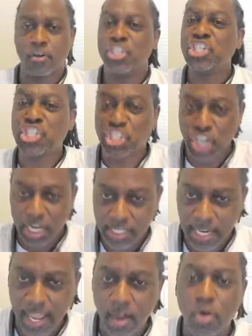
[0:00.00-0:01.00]
Shut
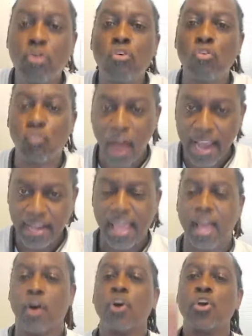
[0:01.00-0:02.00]
down right
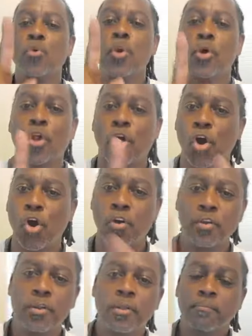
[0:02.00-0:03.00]
now. You're going to
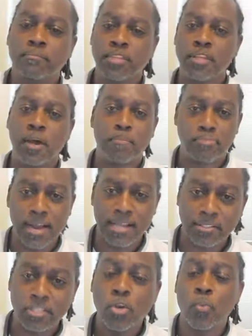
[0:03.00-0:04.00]
hurt the
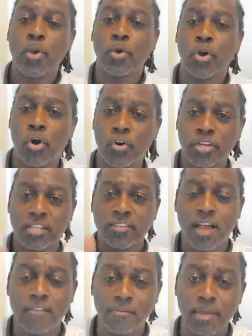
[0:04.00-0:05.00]
oppressor. We're going to hurt these
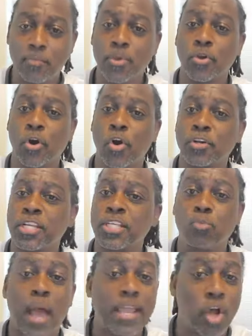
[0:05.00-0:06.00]
government. We're going to hurt these
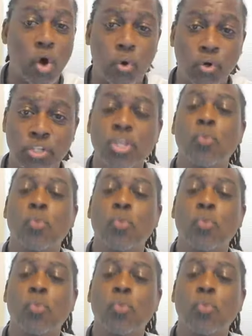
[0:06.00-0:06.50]
white owners.